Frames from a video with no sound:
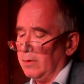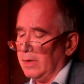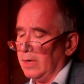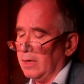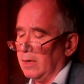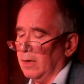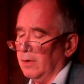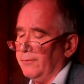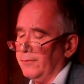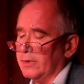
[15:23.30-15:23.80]

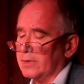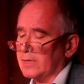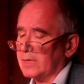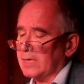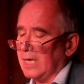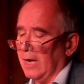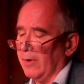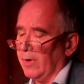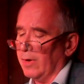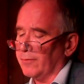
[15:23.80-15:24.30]
Their
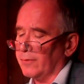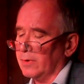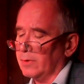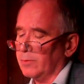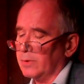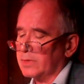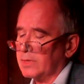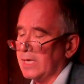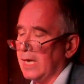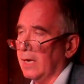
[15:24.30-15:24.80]
office,
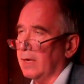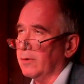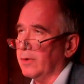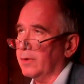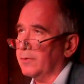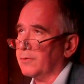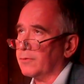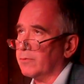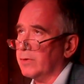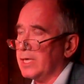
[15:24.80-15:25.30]
however, was
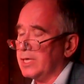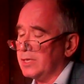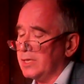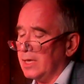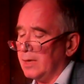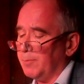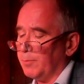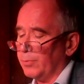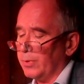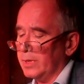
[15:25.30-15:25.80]
now a
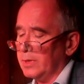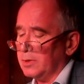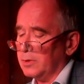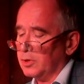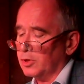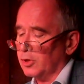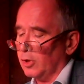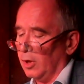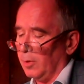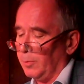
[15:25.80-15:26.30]
3D print
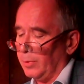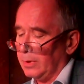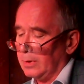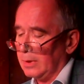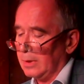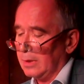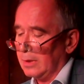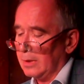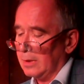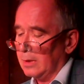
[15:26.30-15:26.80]
shop.
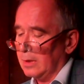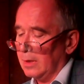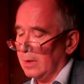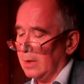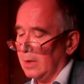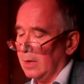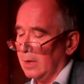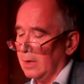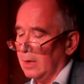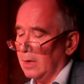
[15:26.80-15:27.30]

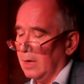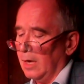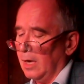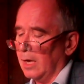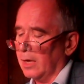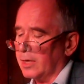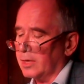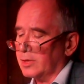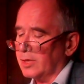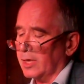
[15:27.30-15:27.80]

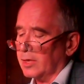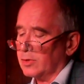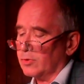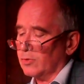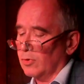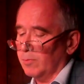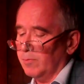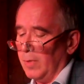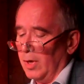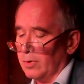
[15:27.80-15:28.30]

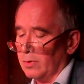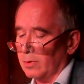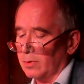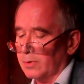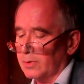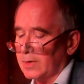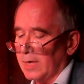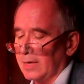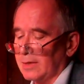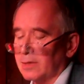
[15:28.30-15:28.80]
Architectural
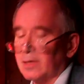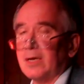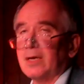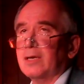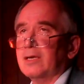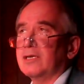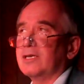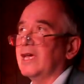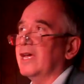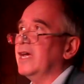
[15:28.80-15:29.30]
models and
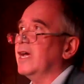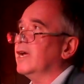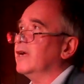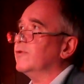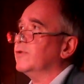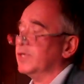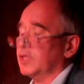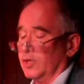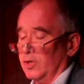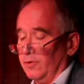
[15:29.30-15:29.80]

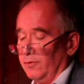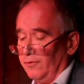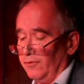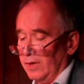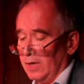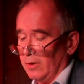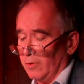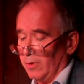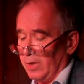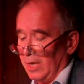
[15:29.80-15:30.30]
garish
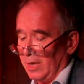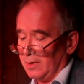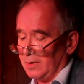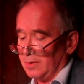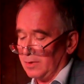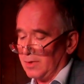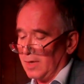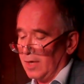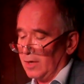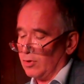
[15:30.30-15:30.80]

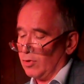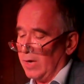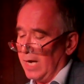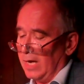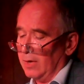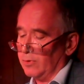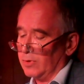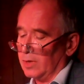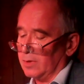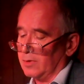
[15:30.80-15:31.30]
figurines
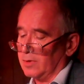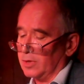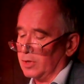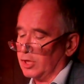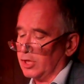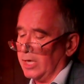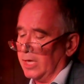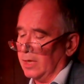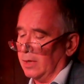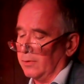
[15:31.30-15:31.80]
crowded the
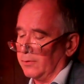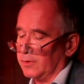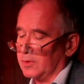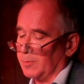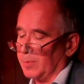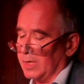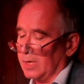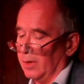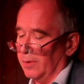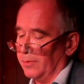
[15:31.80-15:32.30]

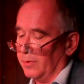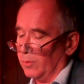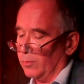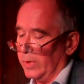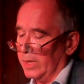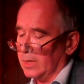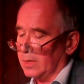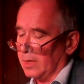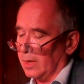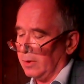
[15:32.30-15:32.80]
shelves beyond the
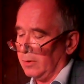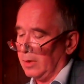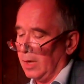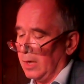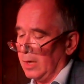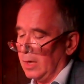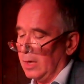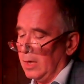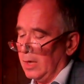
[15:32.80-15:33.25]
window.